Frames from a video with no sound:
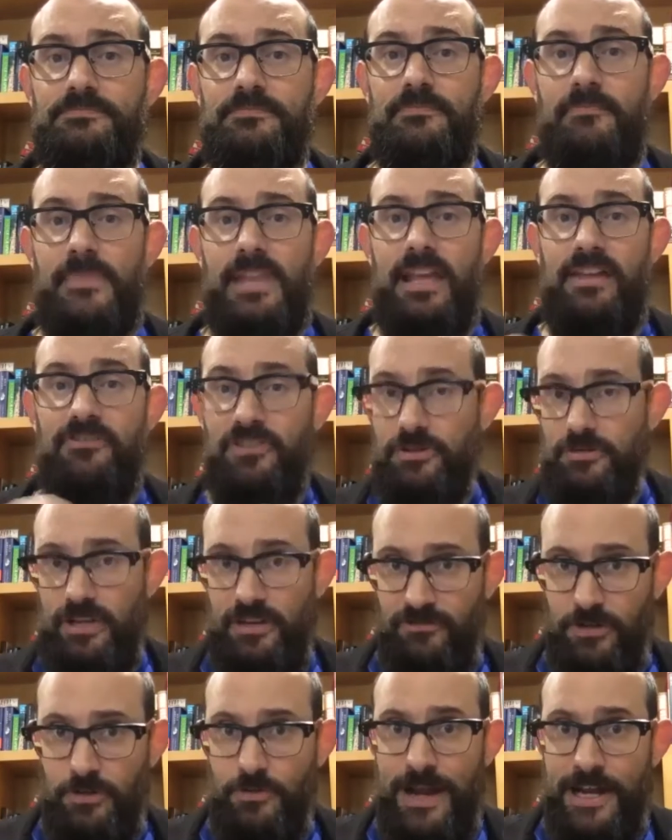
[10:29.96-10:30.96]
if
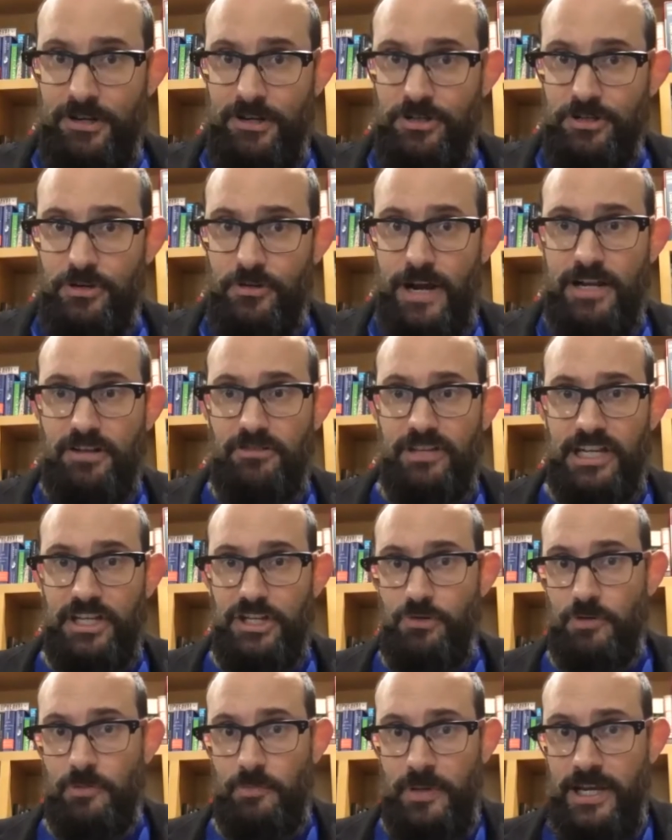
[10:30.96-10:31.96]
you entered correctly and you
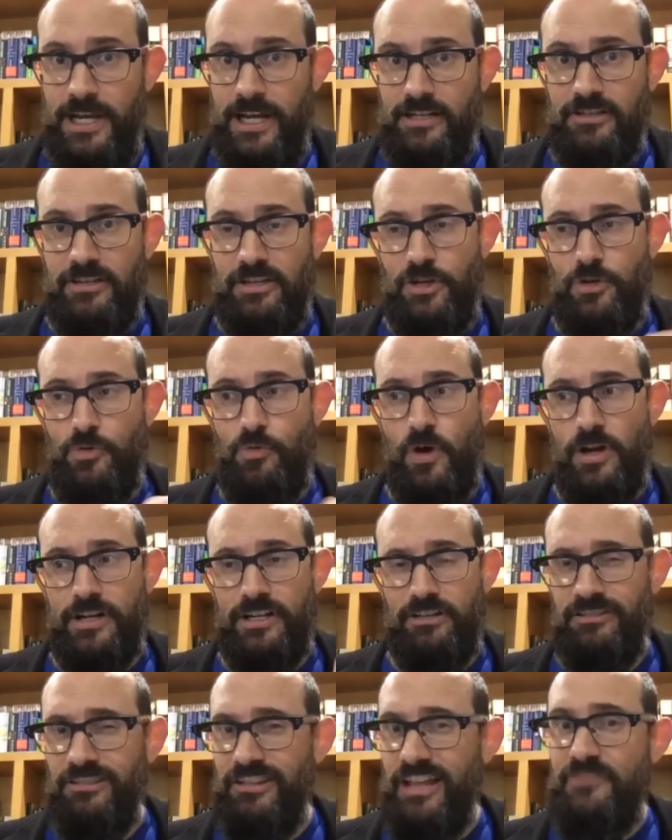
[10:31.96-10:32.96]
were picked, you won a
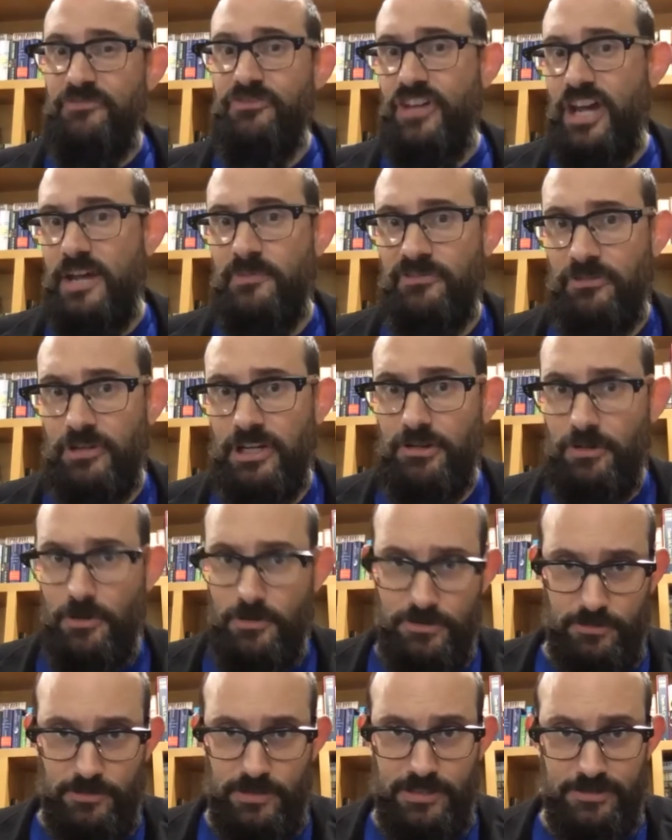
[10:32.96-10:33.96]
lifetime of free
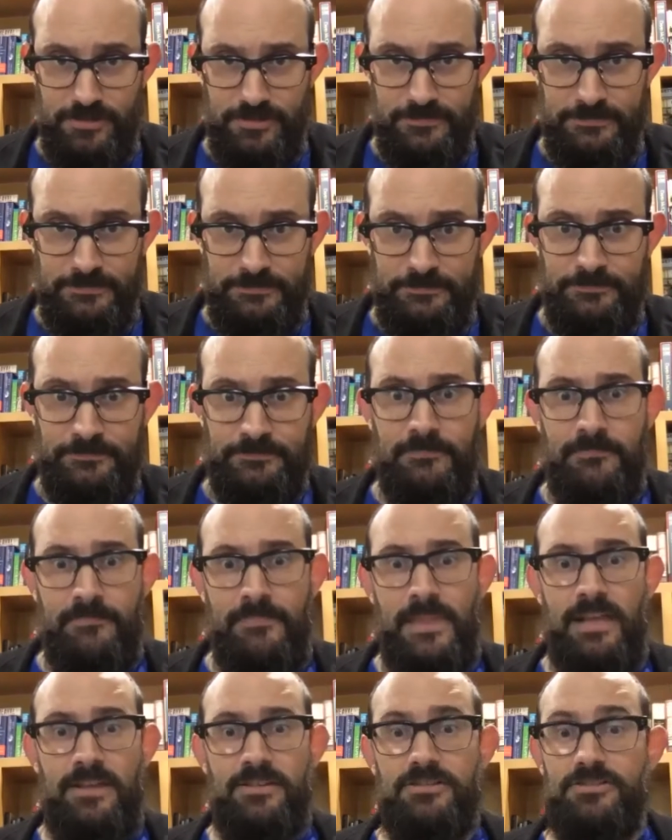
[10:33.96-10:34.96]
groceries.
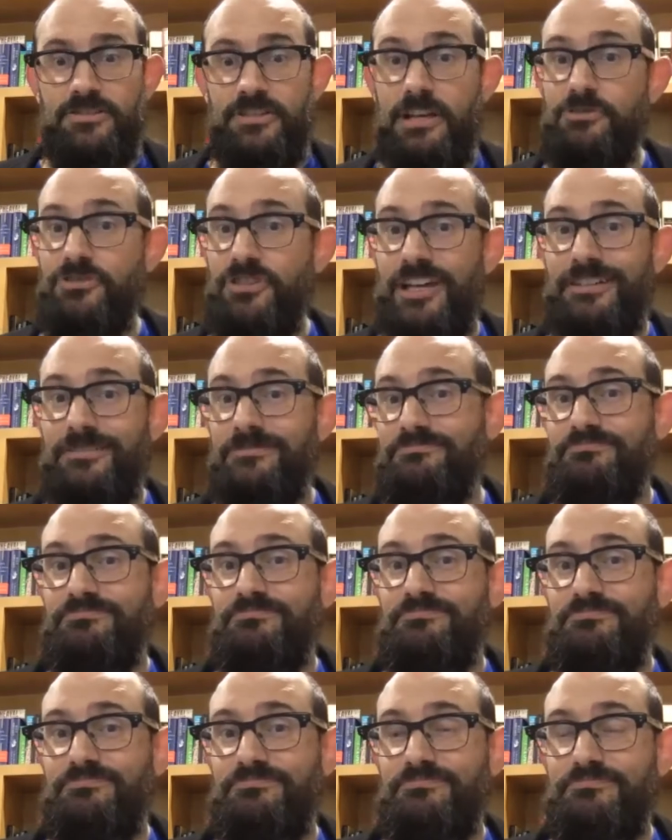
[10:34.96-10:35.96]
So that was like,
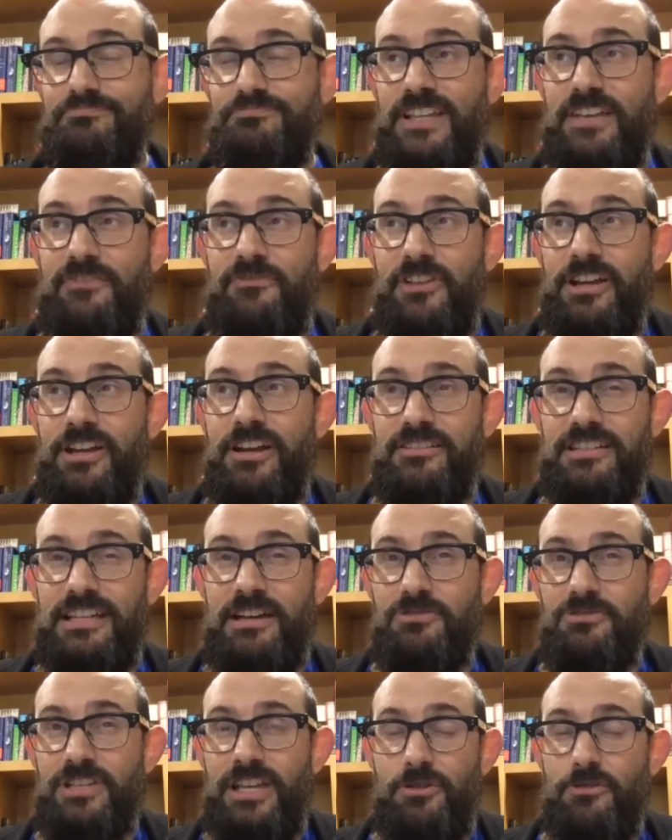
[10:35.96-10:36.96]
they figured out that
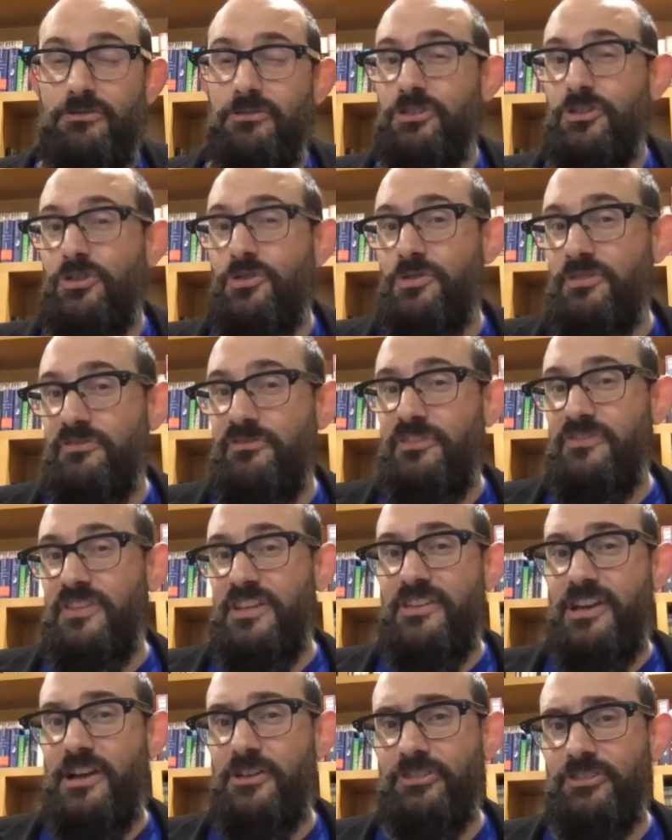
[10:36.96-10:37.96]
was like over
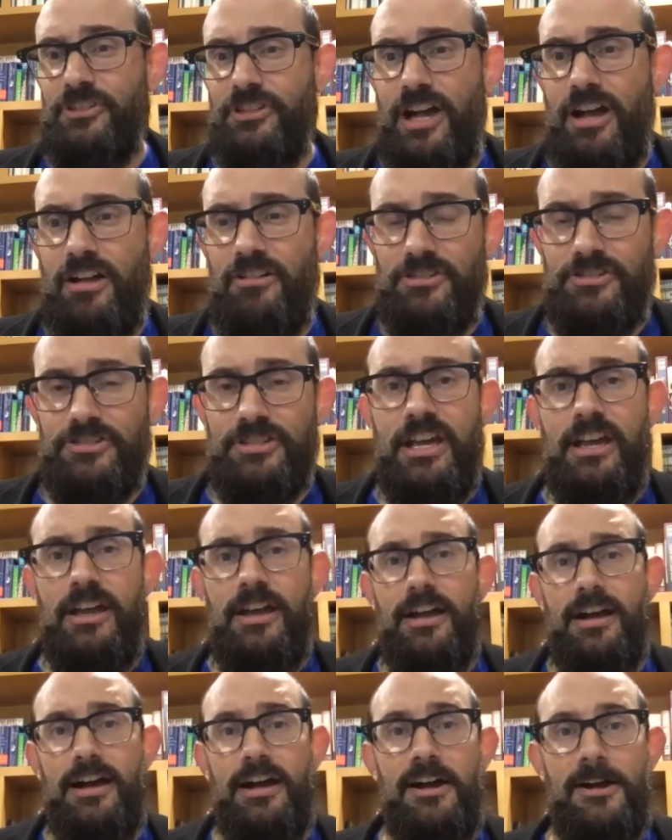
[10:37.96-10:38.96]

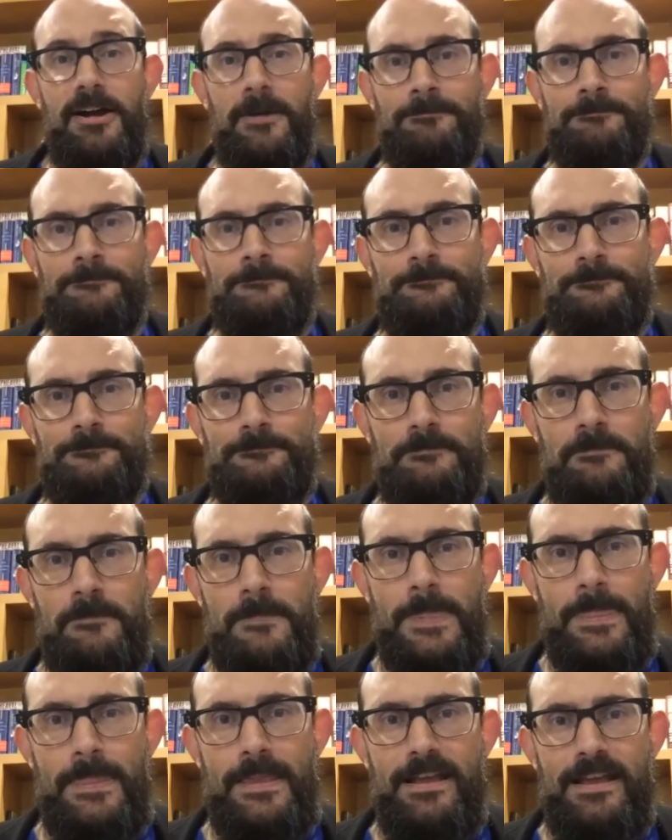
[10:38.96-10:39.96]
$250,000.
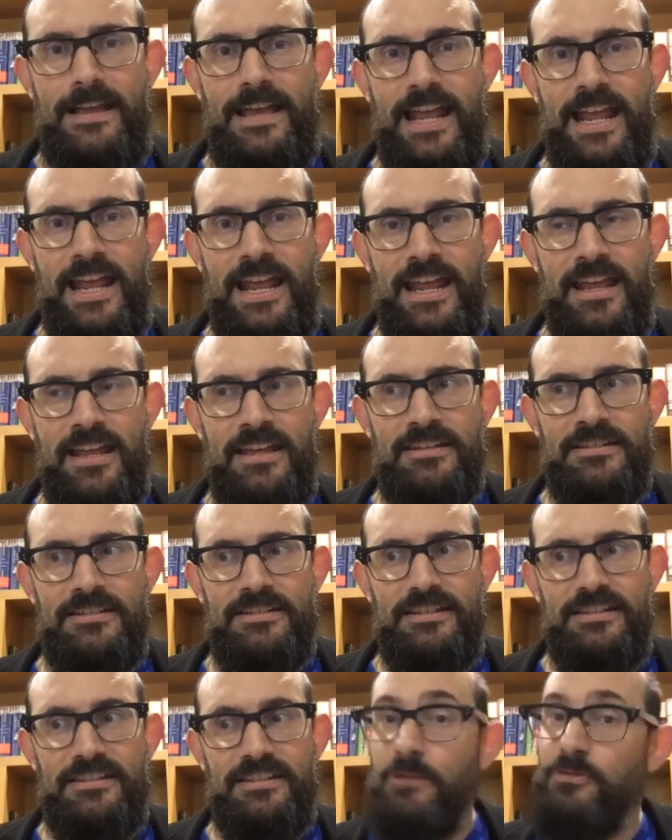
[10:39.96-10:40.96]
And
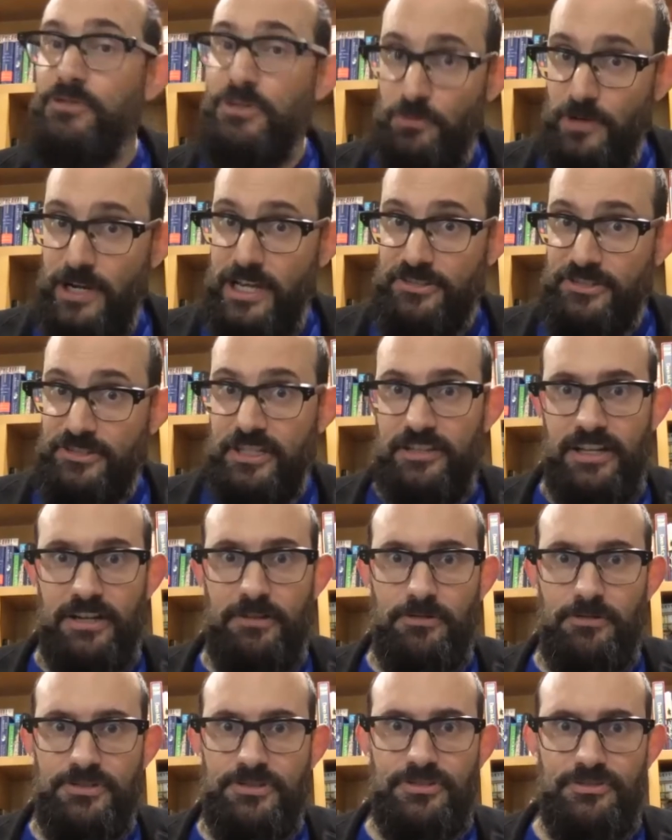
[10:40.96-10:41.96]
that was a risk. There
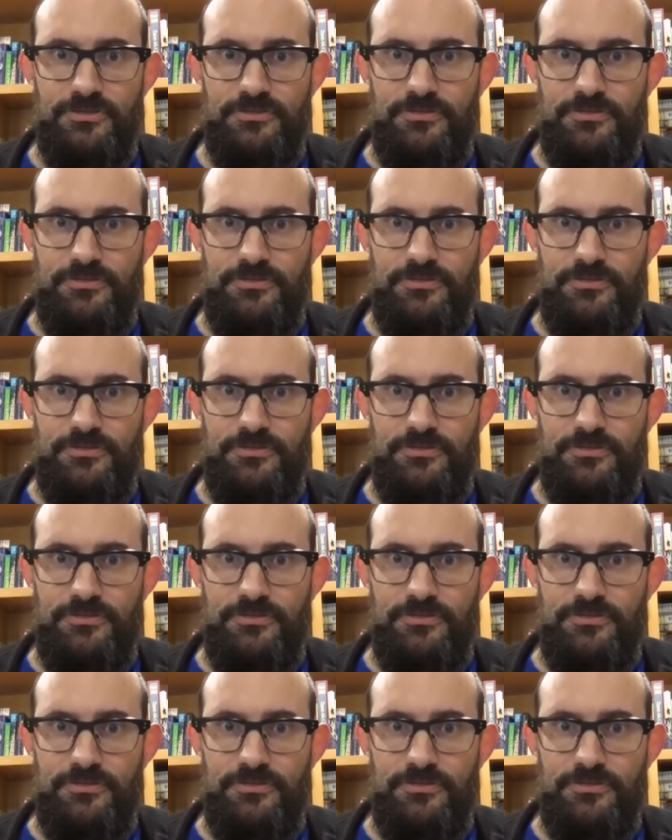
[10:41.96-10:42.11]
was,